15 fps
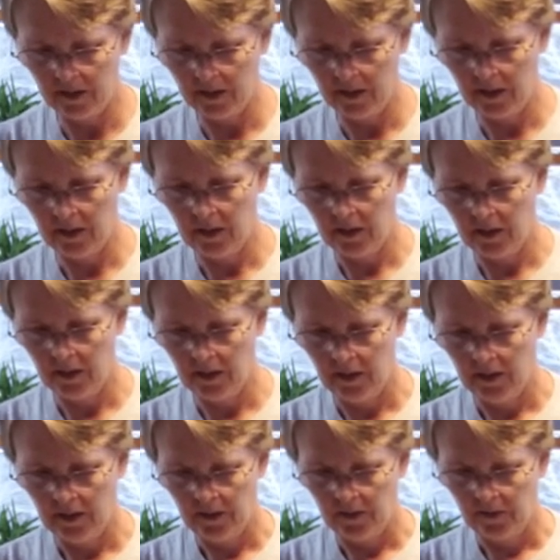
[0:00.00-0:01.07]

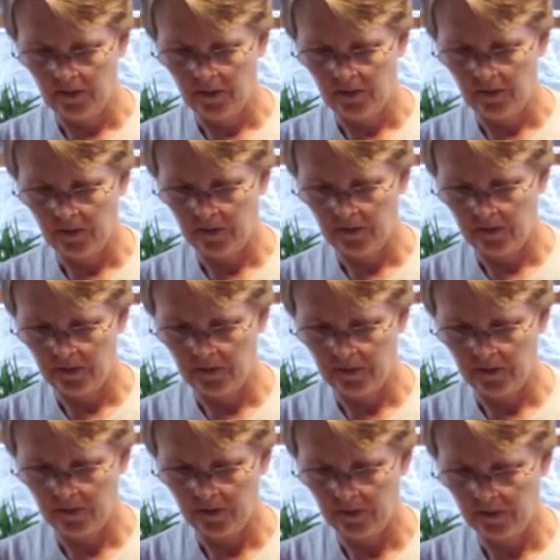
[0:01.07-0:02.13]

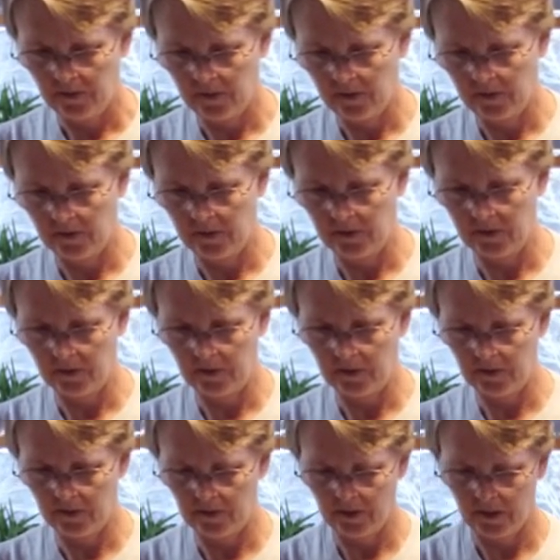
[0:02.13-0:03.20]

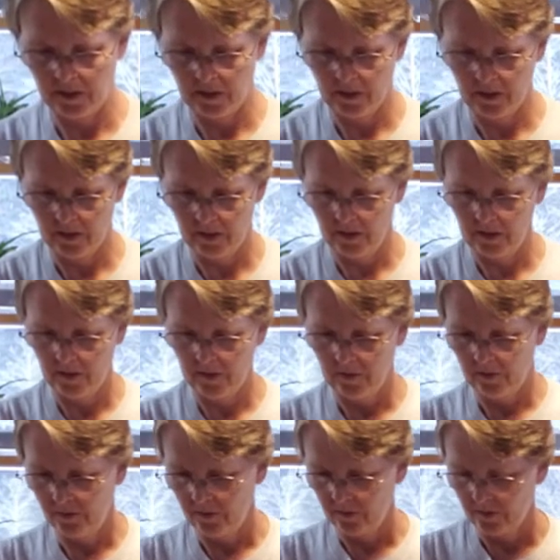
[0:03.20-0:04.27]

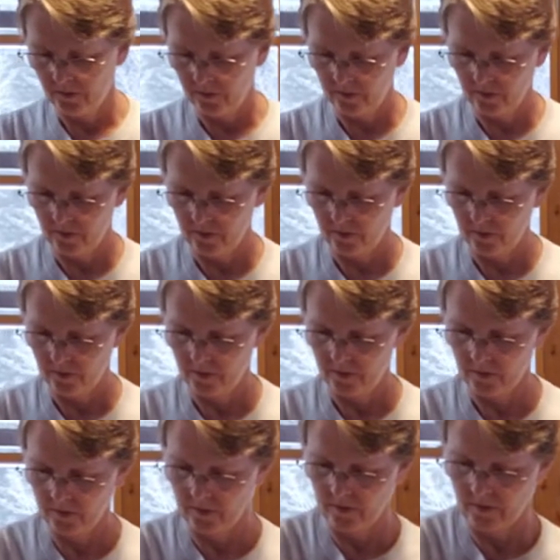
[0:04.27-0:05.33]

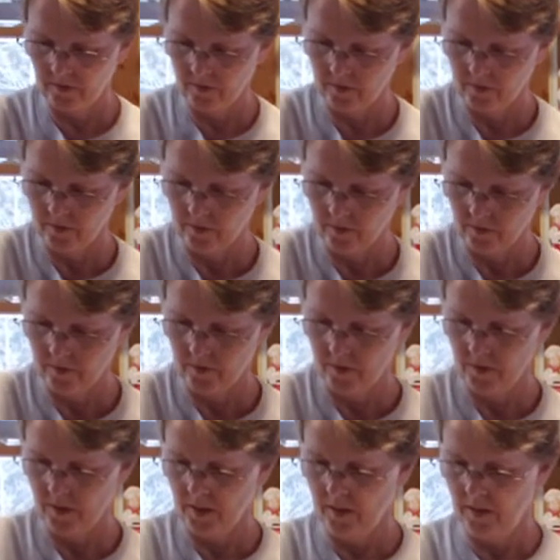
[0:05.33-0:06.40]

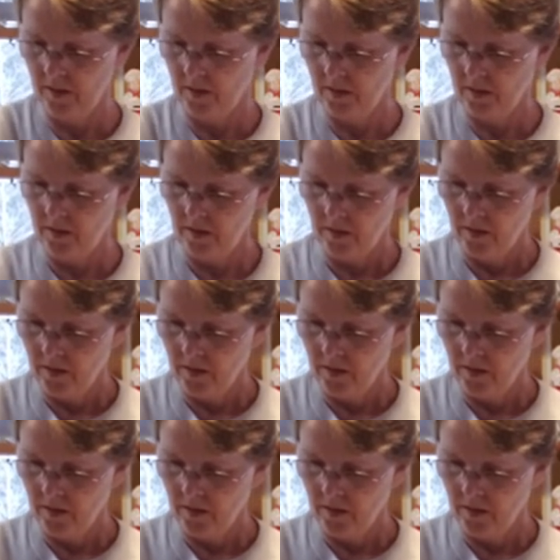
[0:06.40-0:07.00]
Nothing is said.